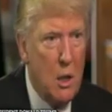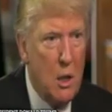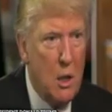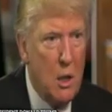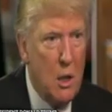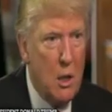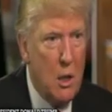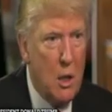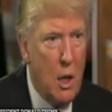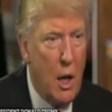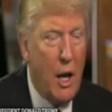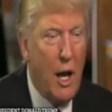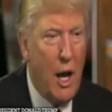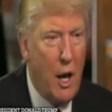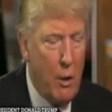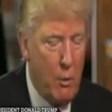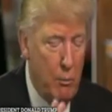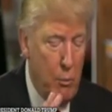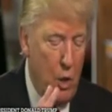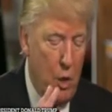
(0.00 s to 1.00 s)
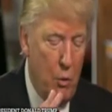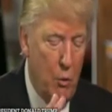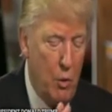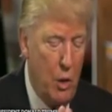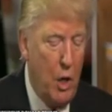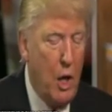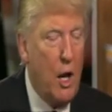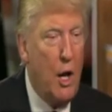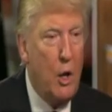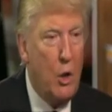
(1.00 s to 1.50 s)
and I'm going to
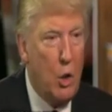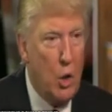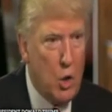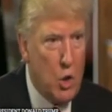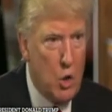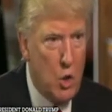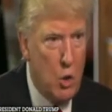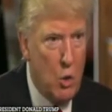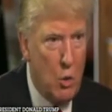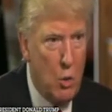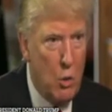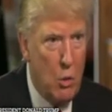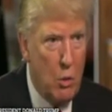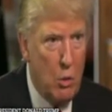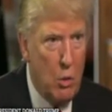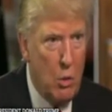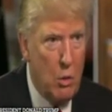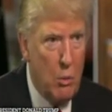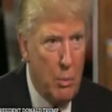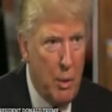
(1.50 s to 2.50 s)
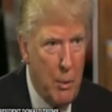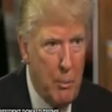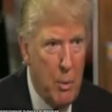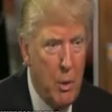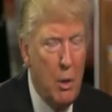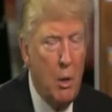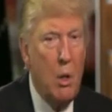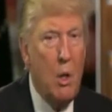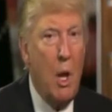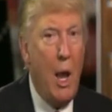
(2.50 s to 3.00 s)
rely on those two people
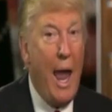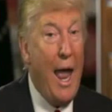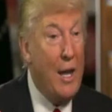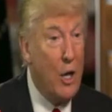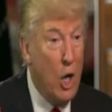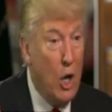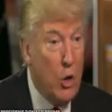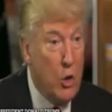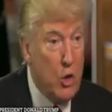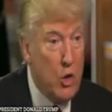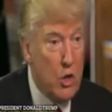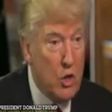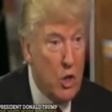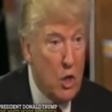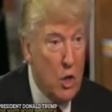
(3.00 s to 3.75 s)
and others.